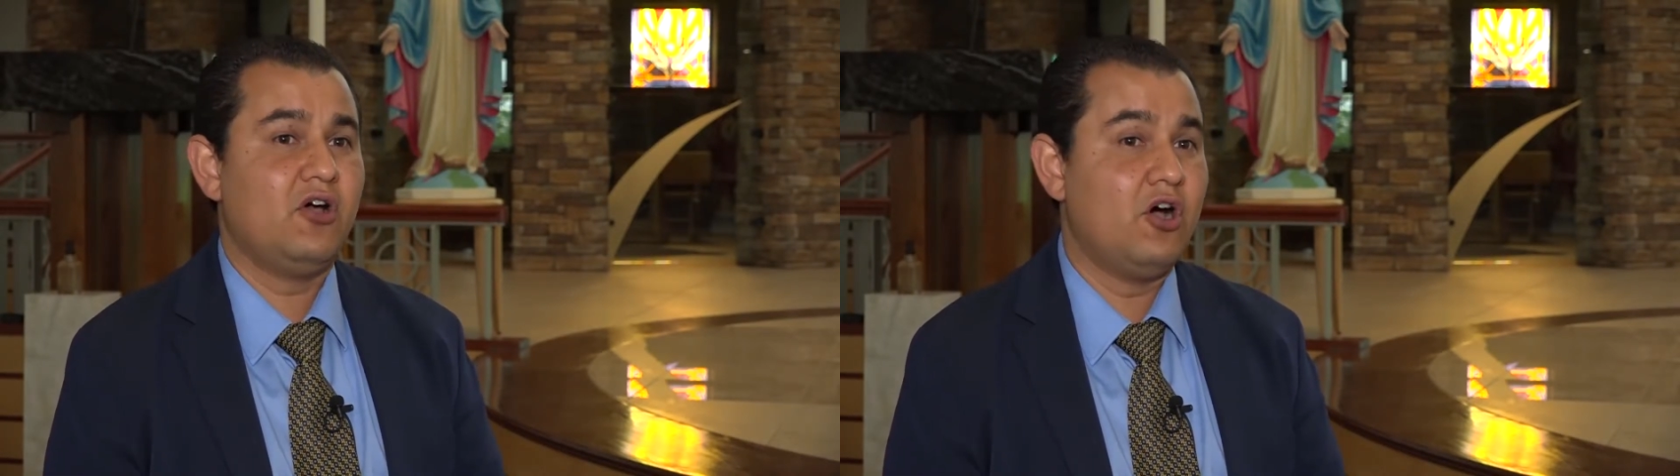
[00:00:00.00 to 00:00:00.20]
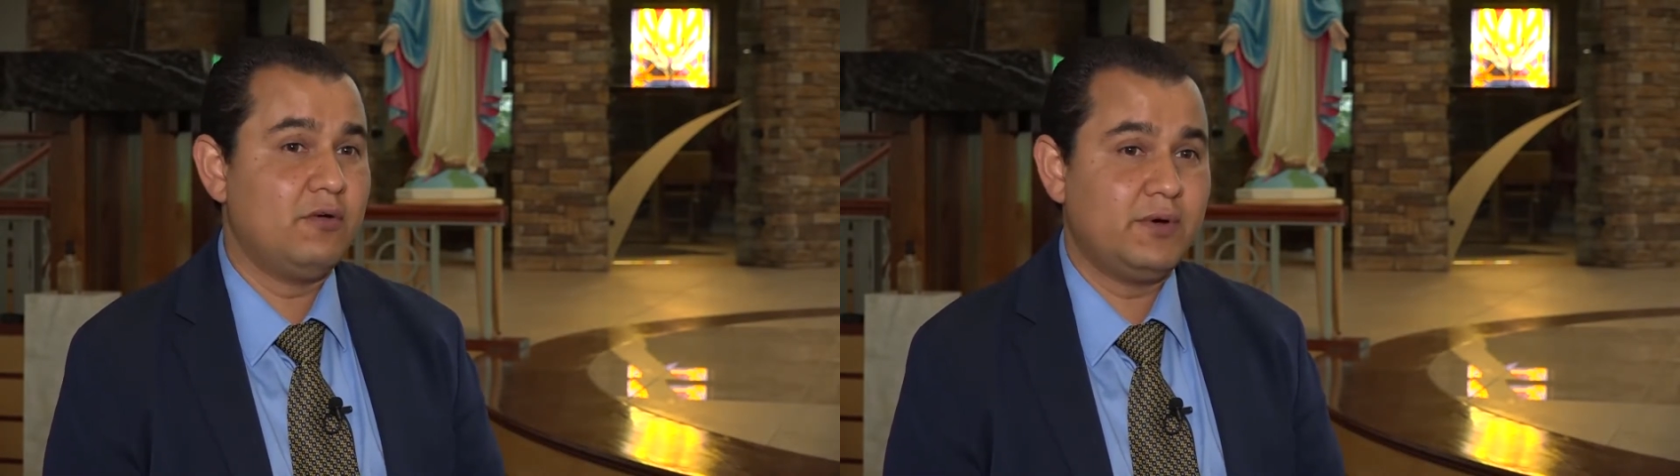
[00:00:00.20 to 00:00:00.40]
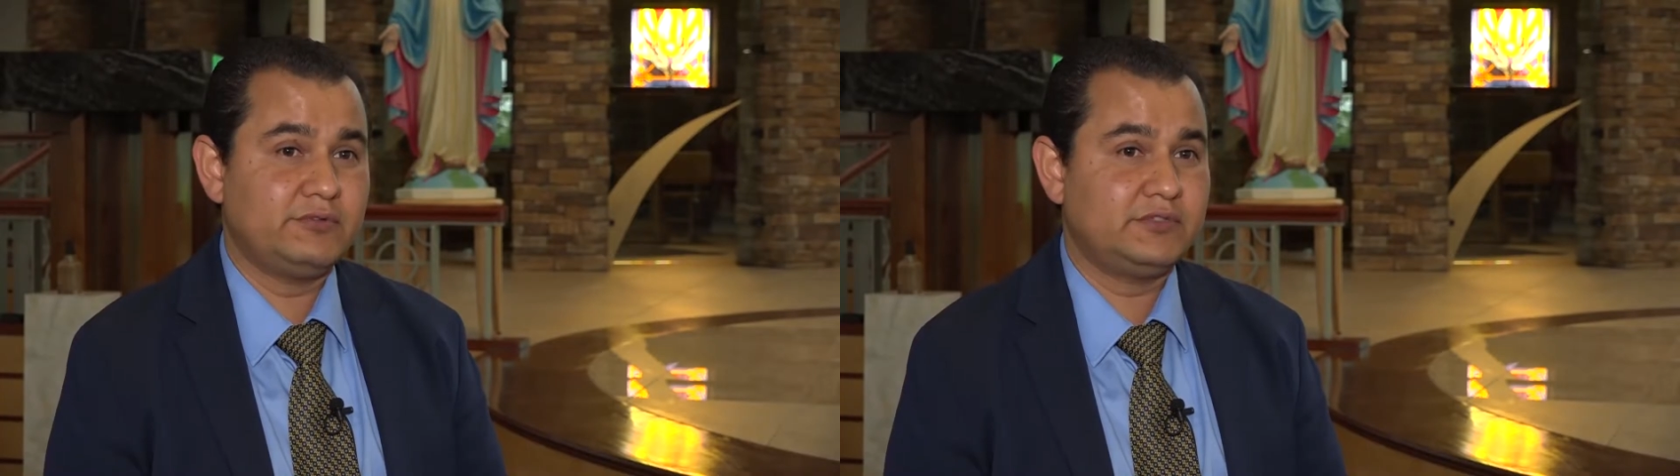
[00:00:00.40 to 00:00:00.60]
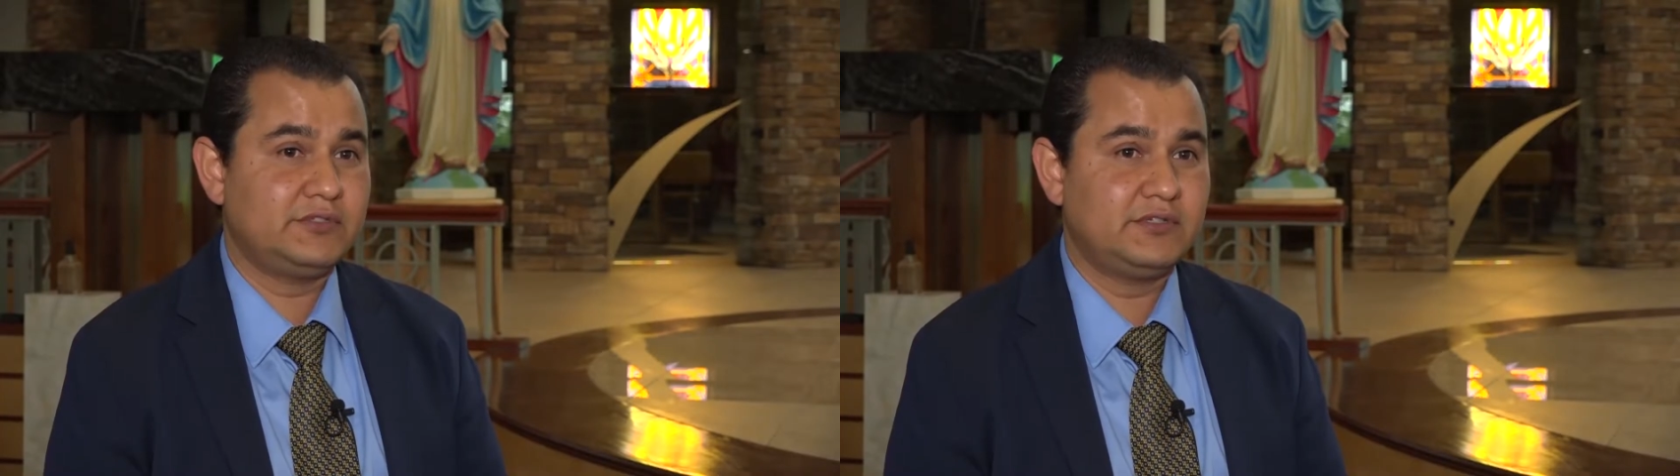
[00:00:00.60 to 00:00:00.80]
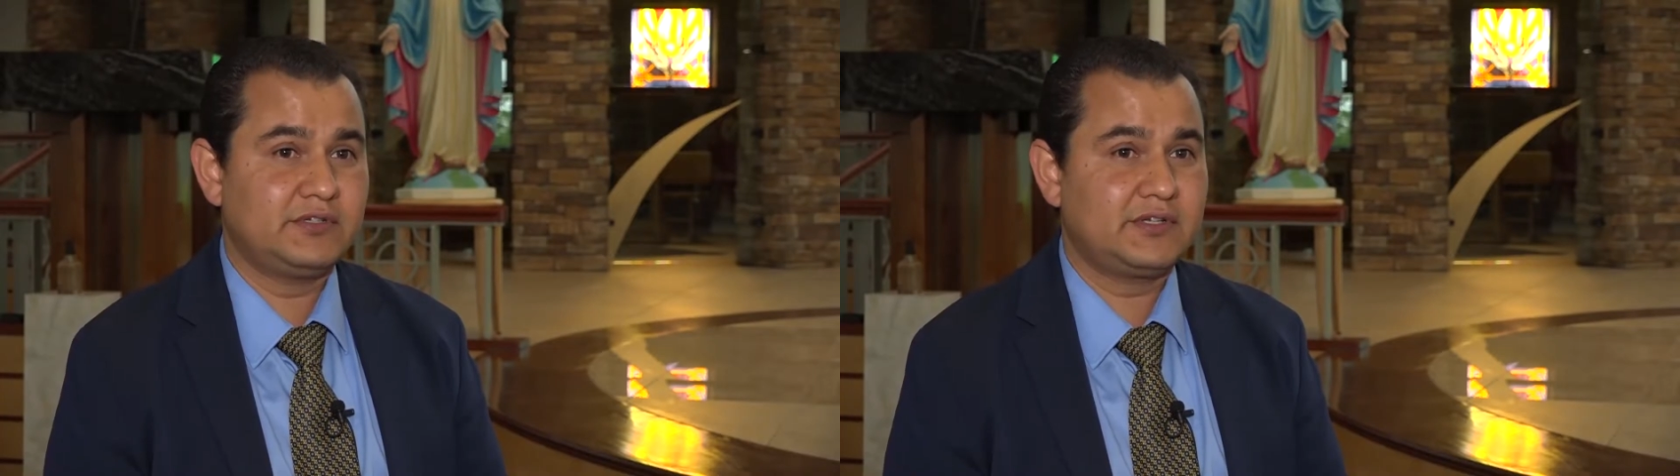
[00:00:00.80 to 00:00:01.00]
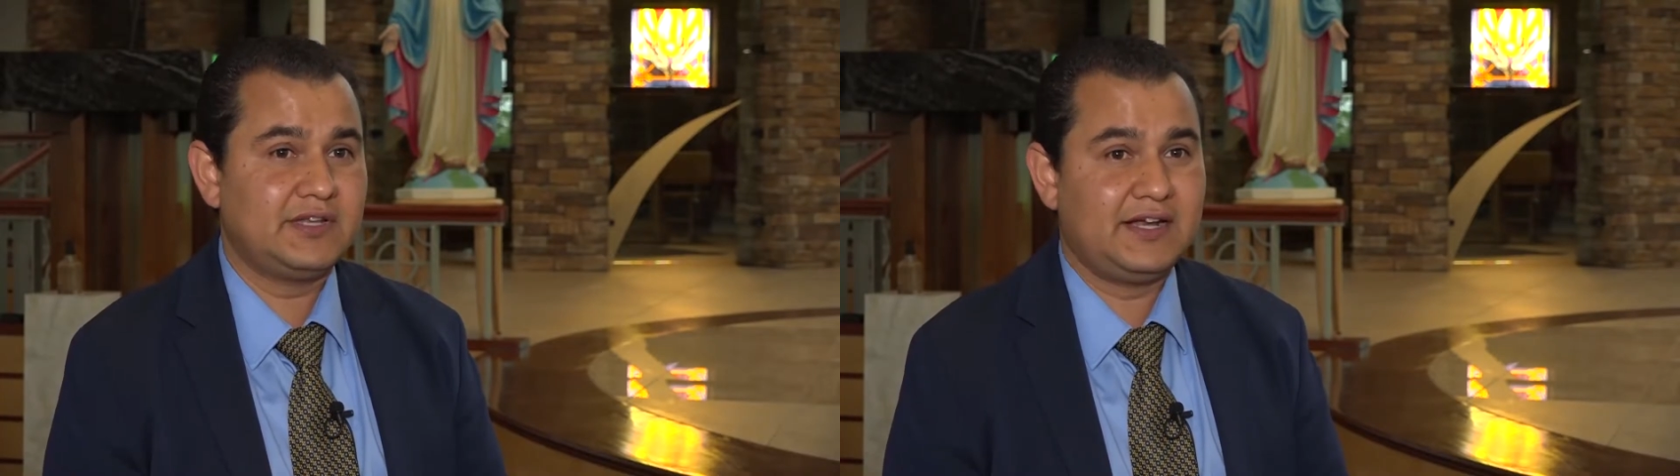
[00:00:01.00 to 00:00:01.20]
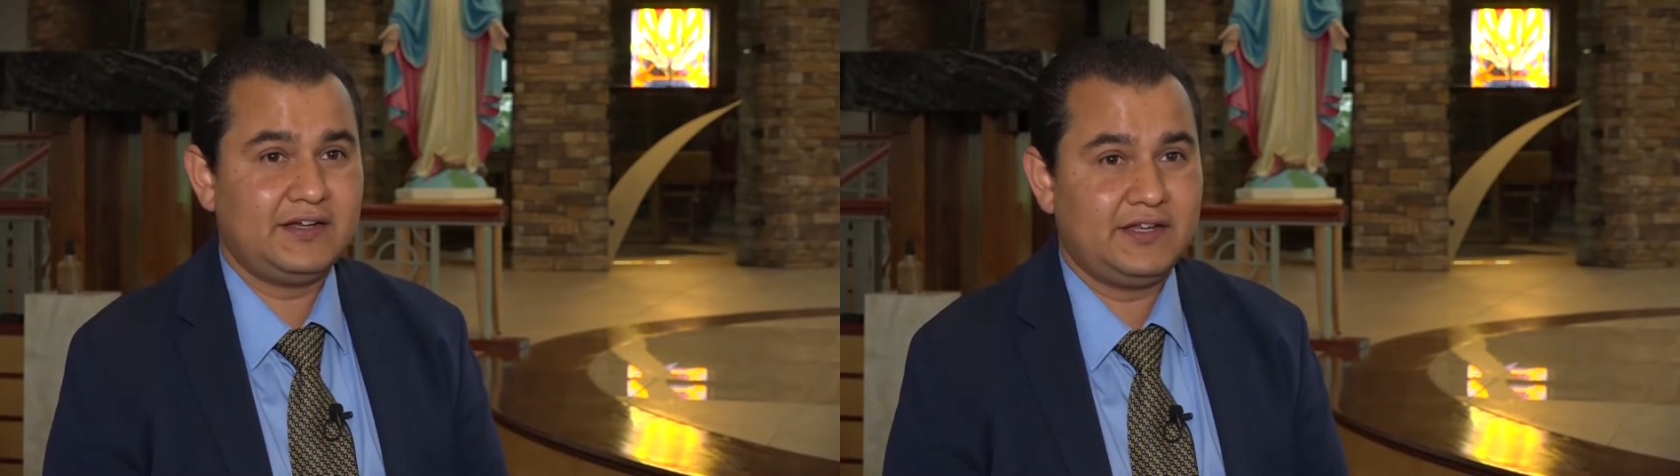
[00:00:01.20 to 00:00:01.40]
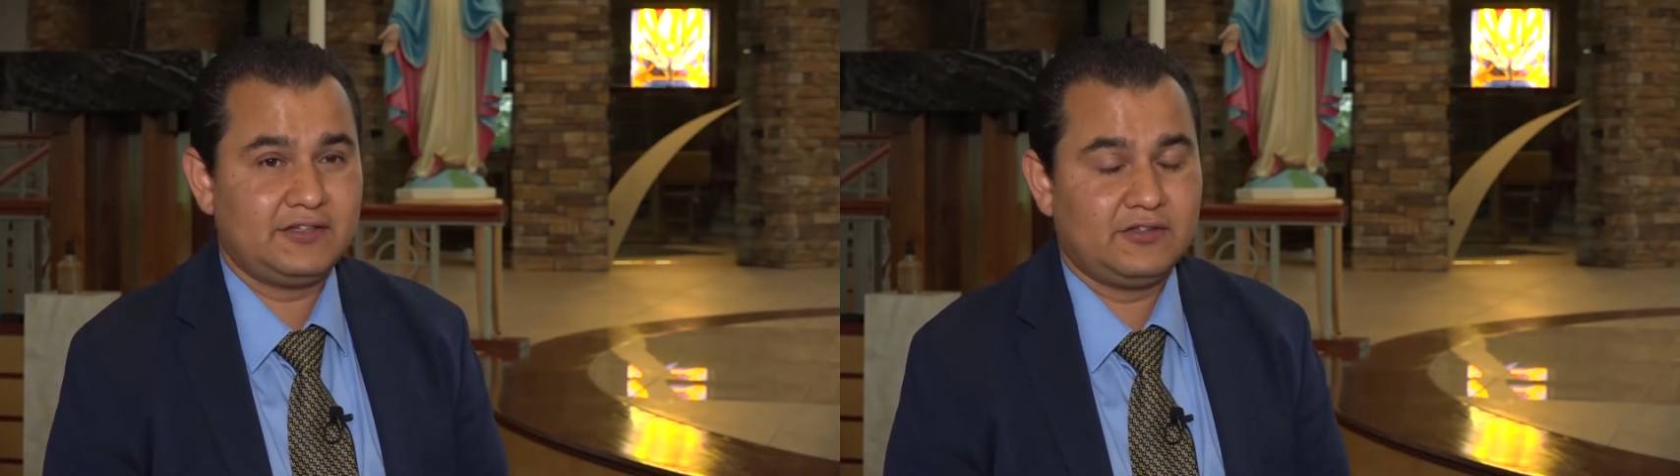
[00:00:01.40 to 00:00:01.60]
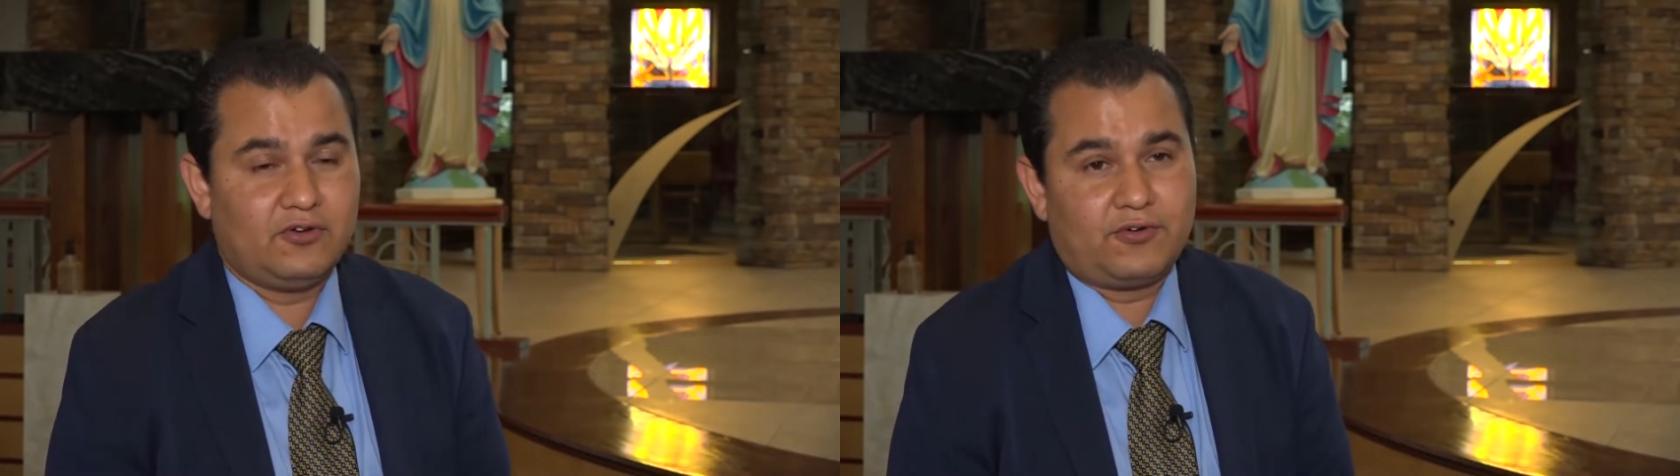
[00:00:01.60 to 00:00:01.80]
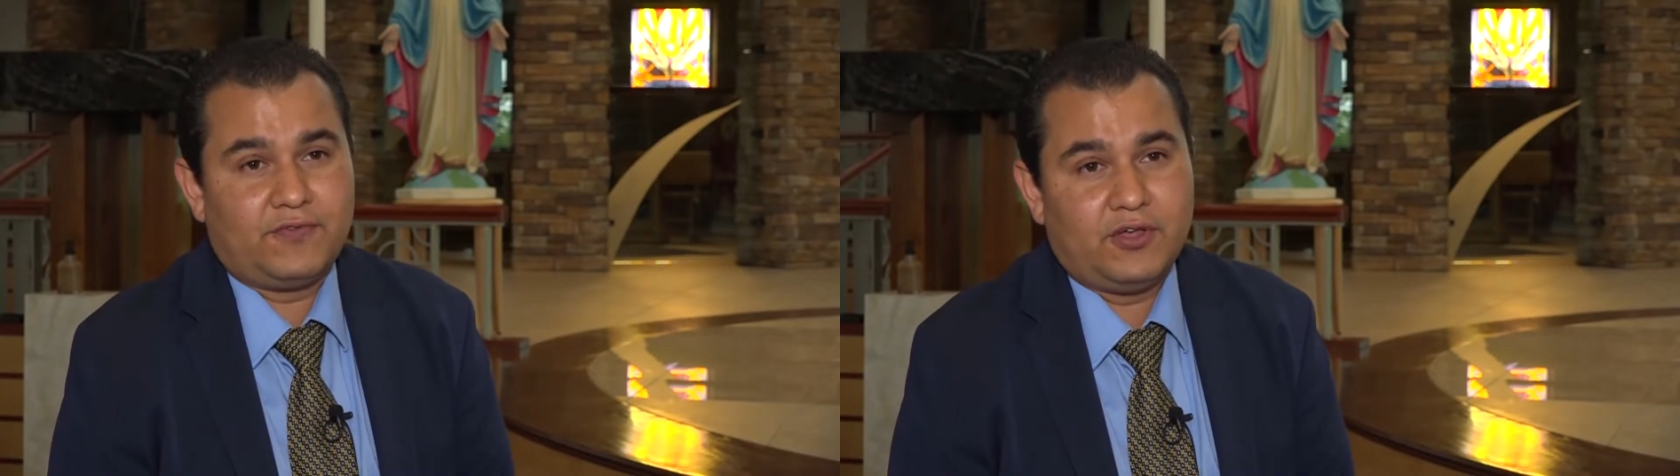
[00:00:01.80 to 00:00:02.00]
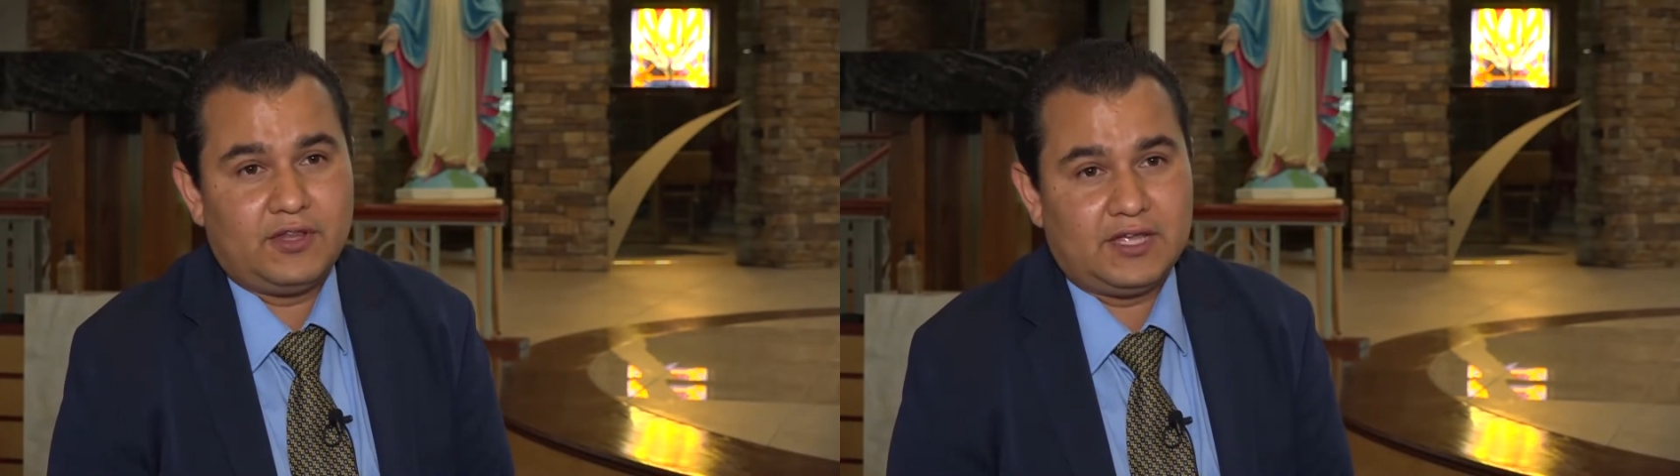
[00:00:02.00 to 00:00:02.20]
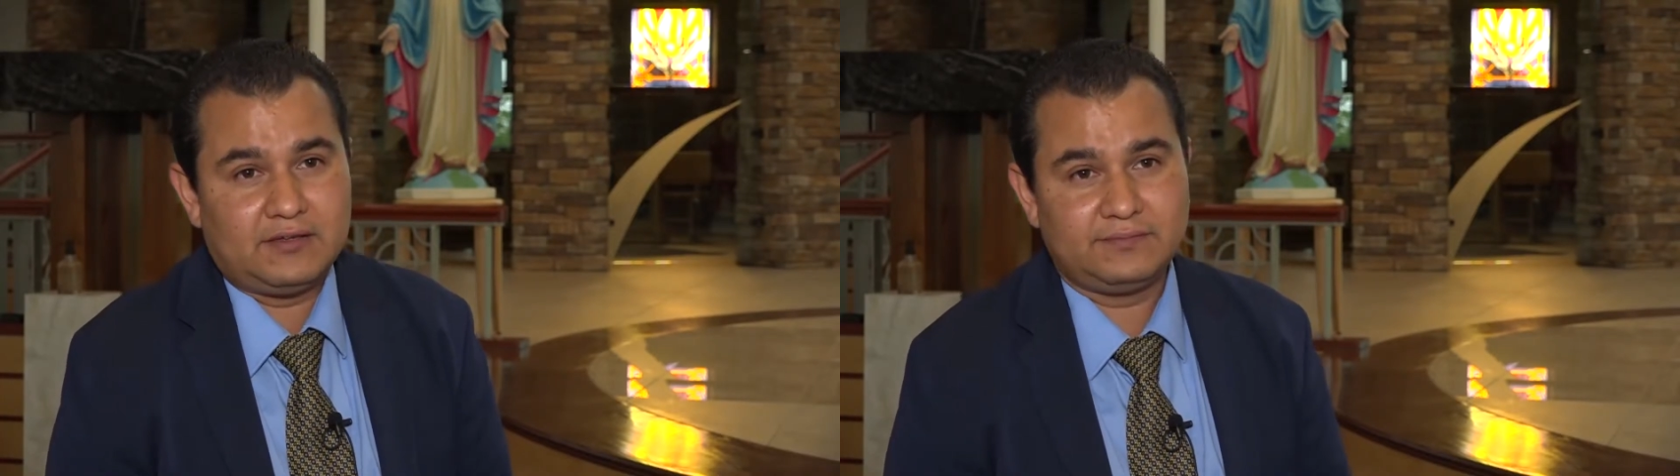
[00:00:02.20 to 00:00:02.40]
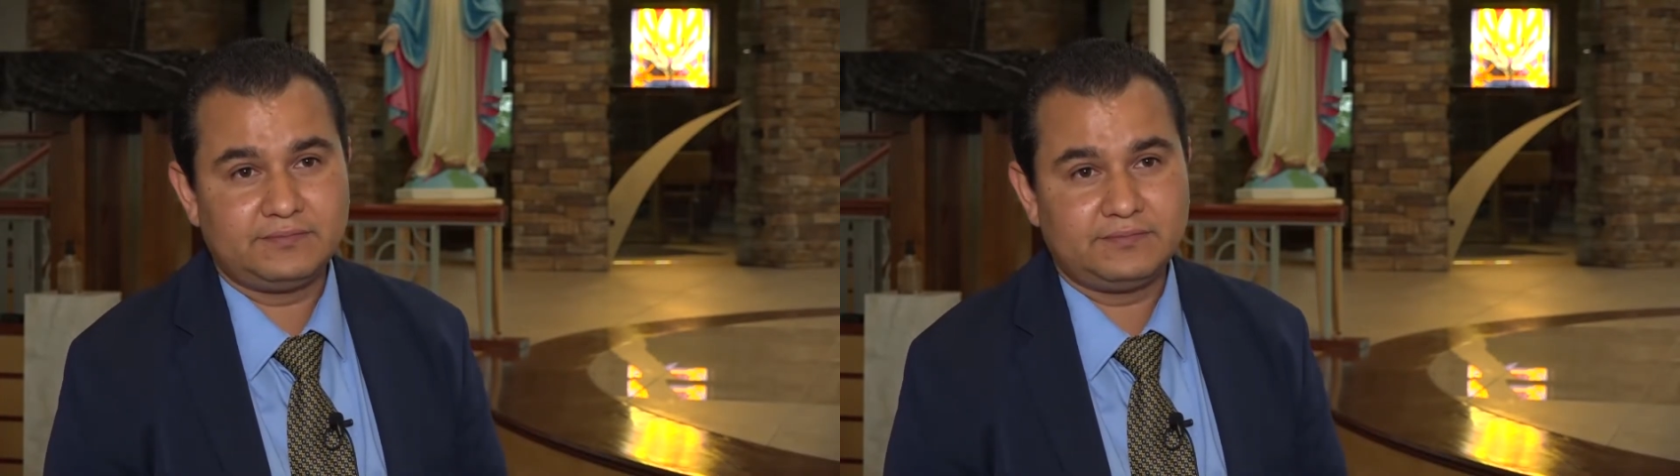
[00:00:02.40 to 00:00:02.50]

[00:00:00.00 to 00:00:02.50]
oboes, clarinet, or viola.